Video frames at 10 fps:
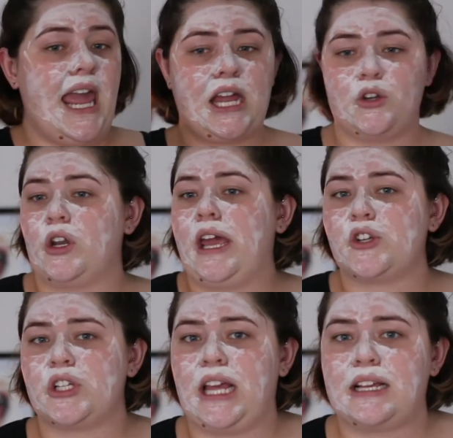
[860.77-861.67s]
and not
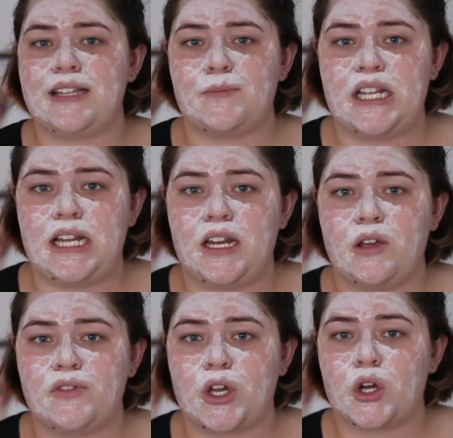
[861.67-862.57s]
actually accepting any
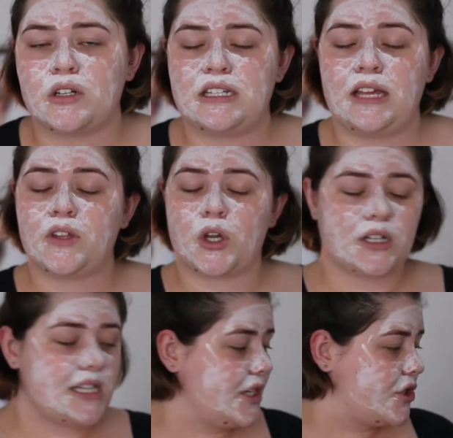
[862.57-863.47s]
of the content. The
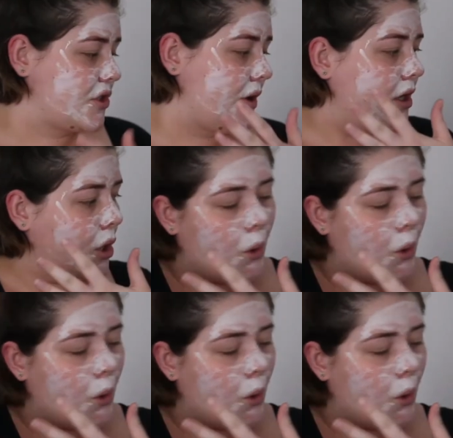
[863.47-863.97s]
content's just going